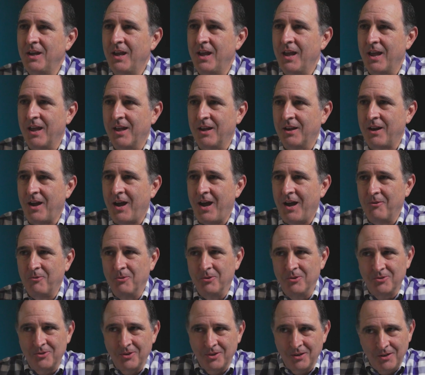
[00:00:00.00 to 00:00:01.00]
and I
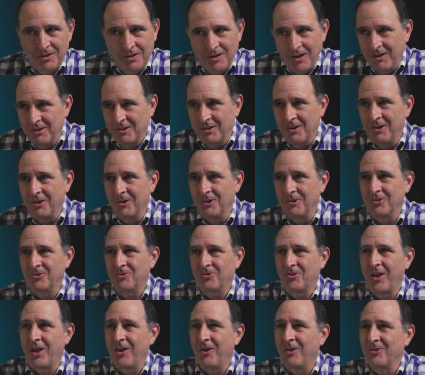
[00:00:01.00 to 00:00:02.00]
was a gung-ho
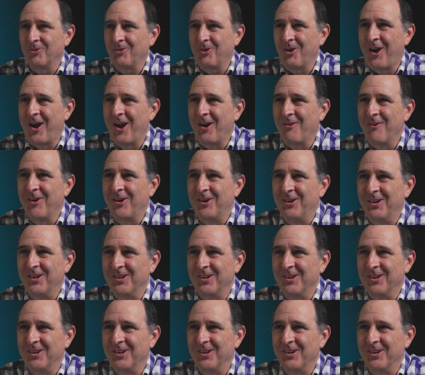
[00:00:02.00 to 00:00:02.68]
sales guy ready